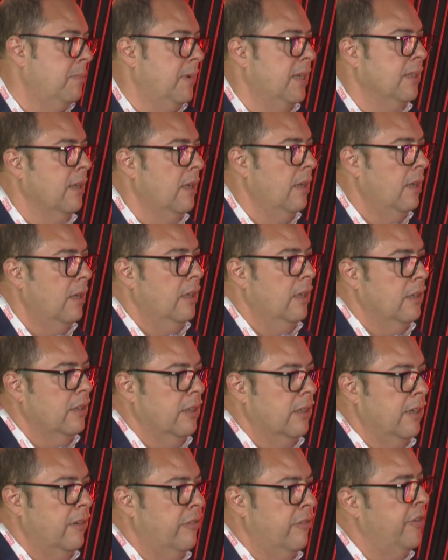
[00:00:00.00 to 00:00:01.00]
but
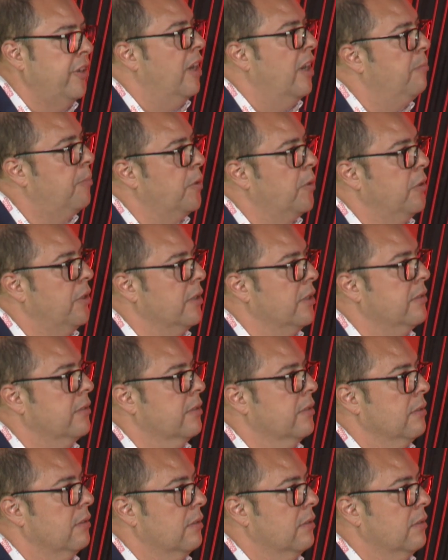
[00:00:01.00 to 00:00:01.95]
in real projects,